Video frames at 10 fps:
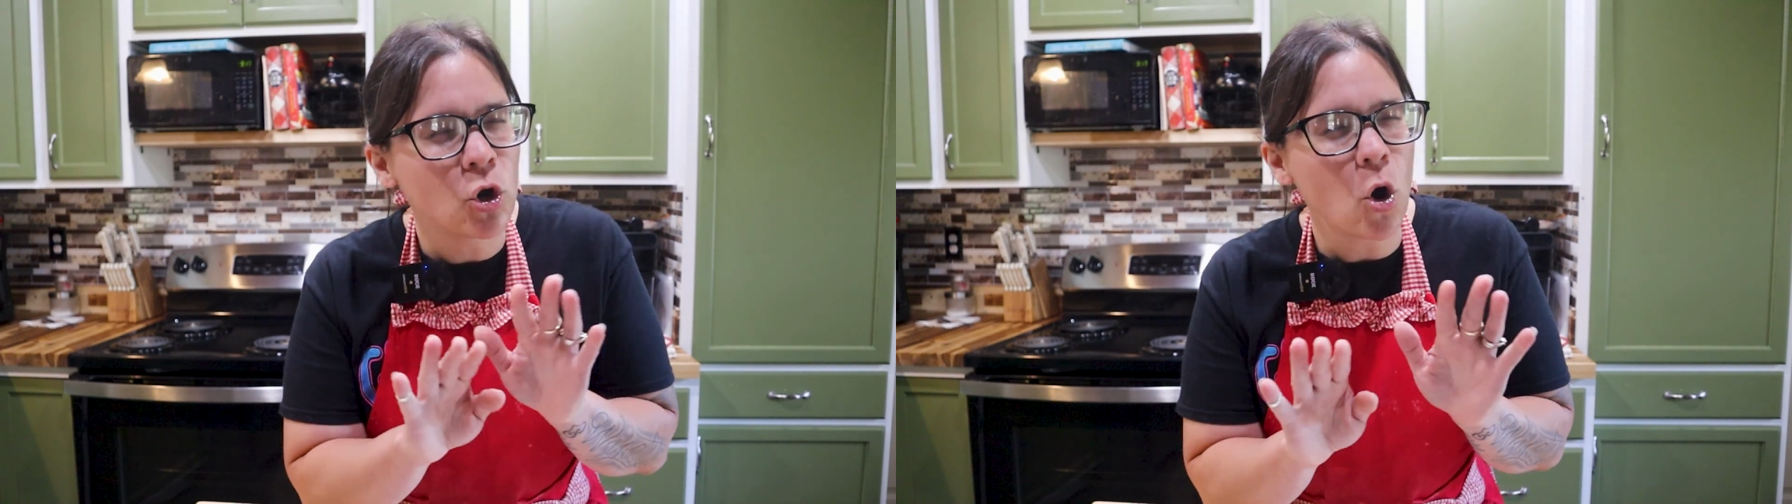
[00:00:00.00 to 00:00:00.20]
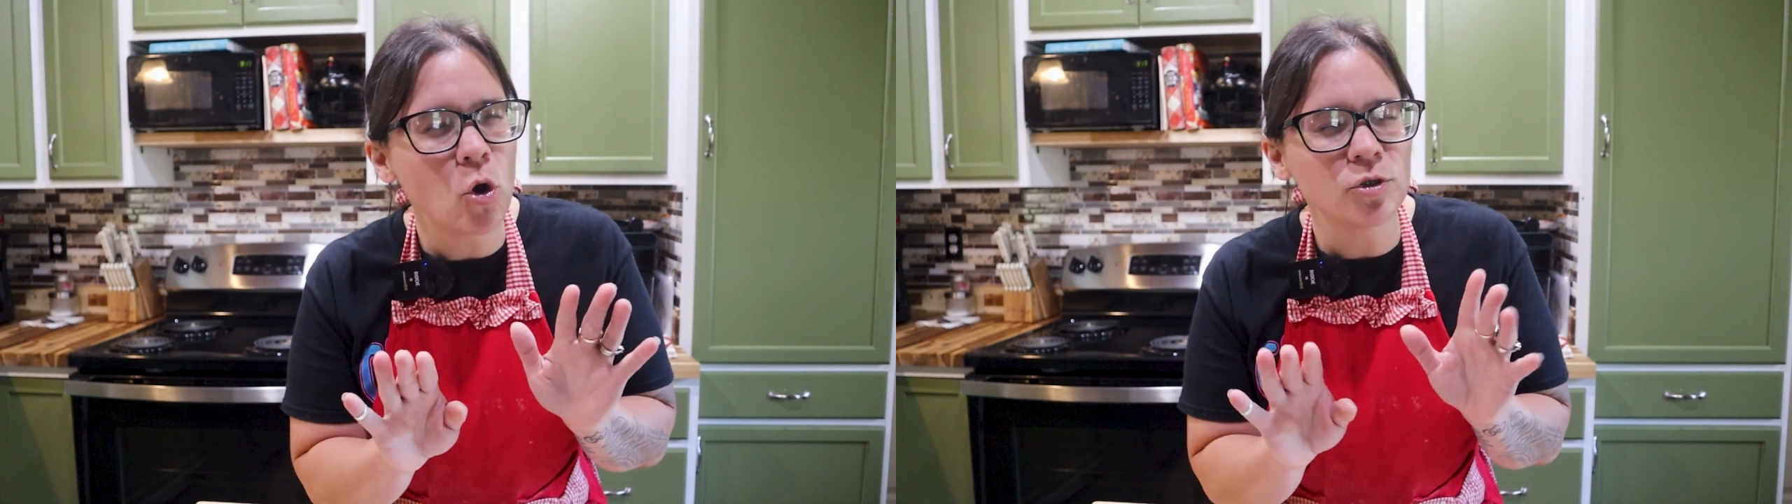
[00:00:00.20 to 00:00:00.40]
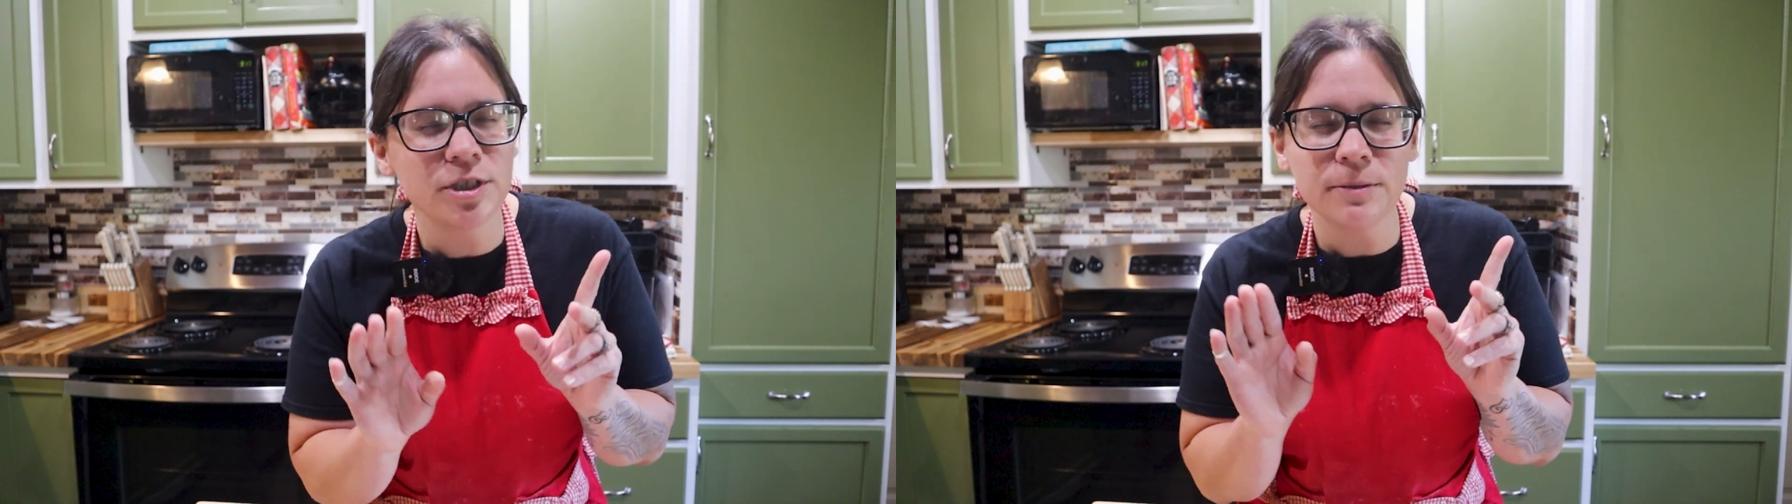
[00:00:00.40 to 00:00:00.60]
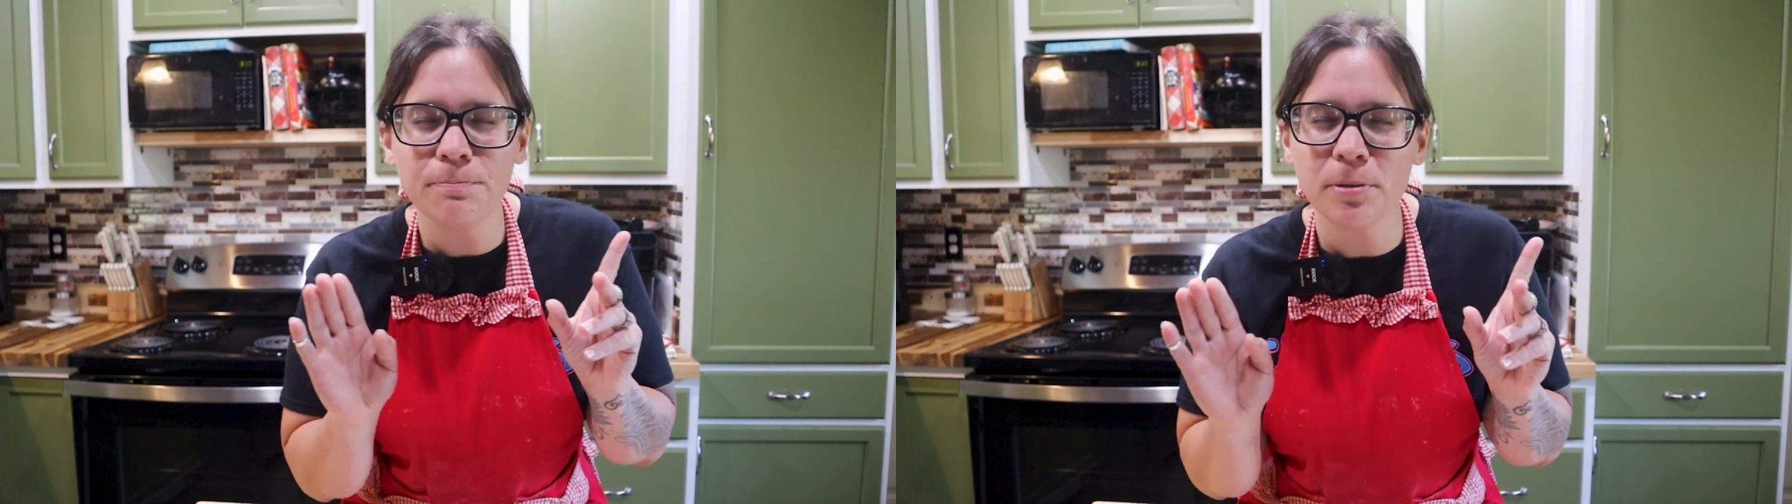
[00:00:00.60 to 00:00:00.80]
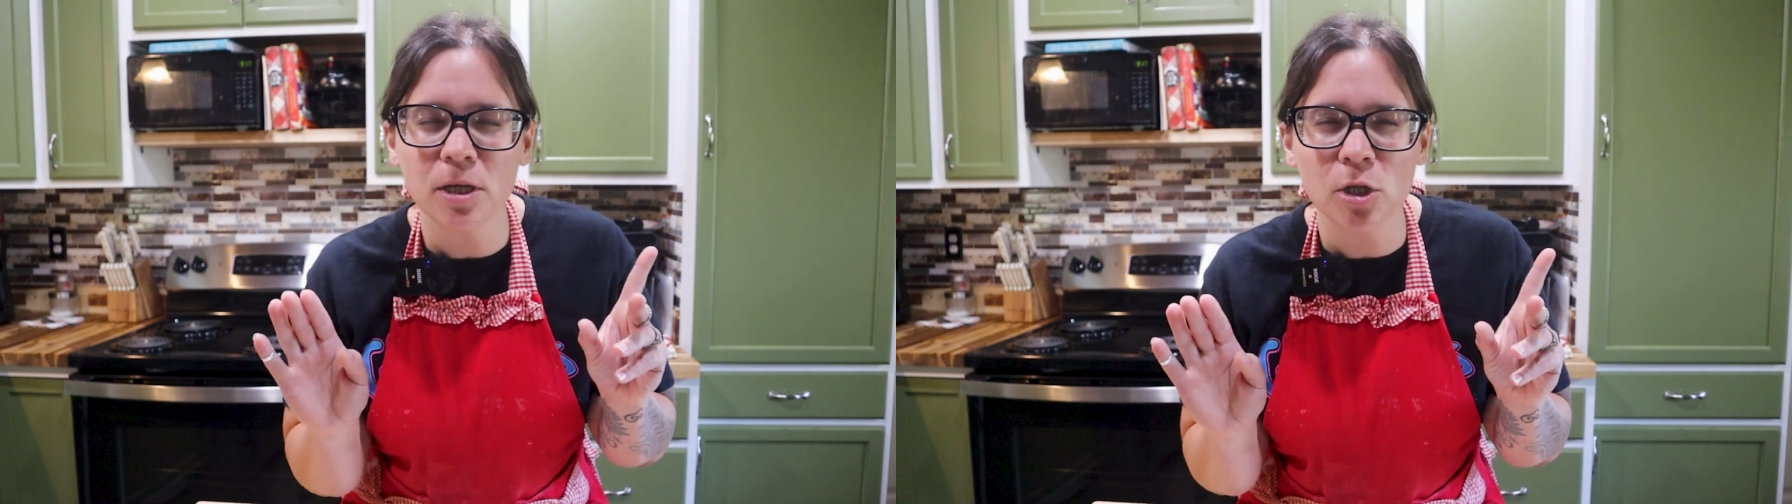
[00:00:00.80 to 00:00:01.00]
golden,
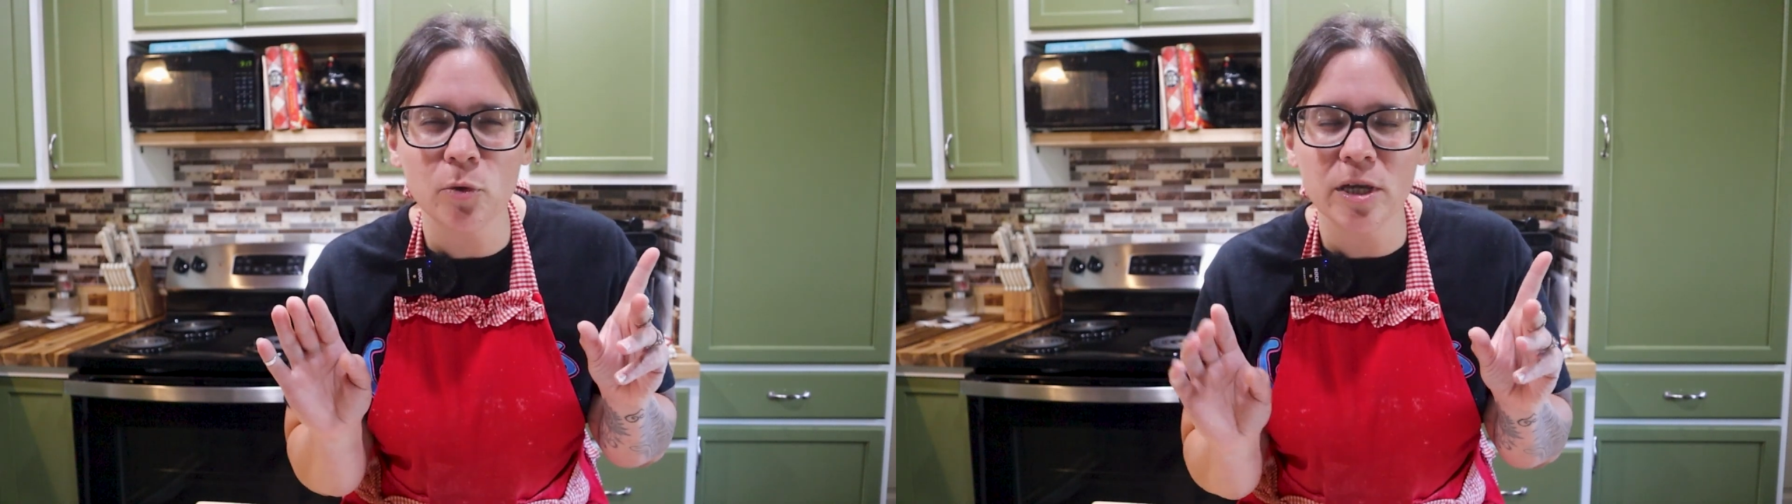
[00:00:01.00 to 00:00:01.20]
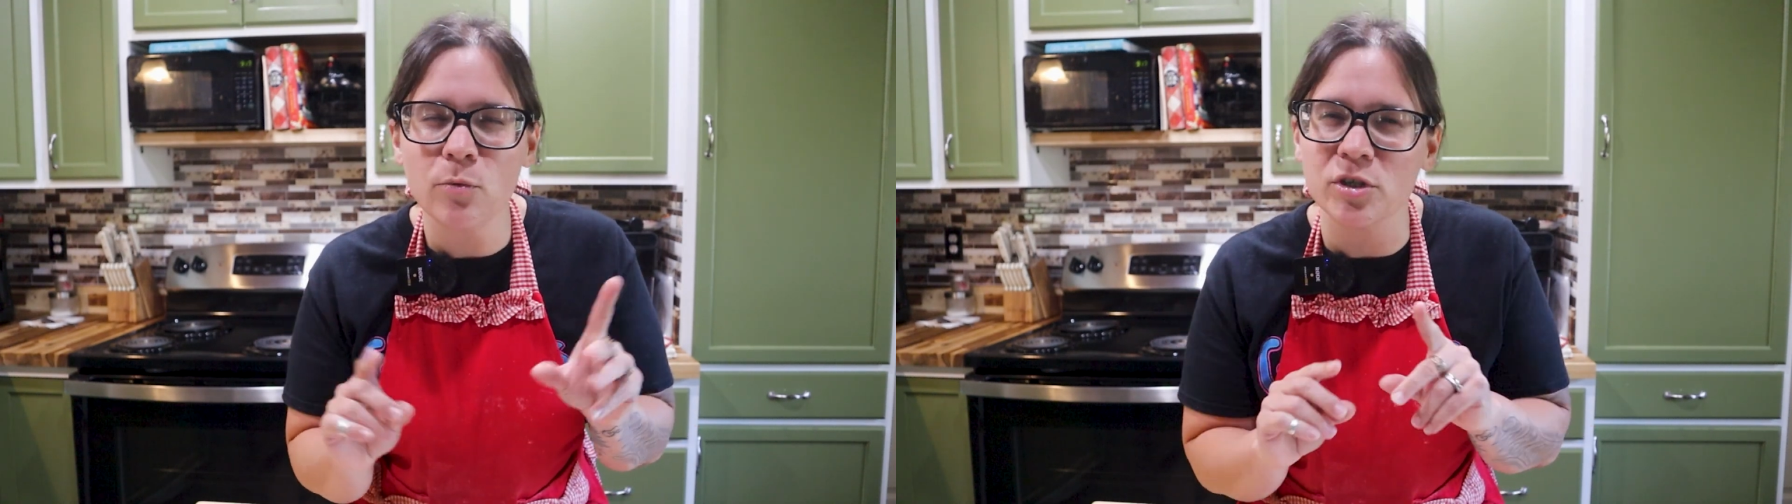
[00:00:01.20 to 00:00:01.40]
pillowy,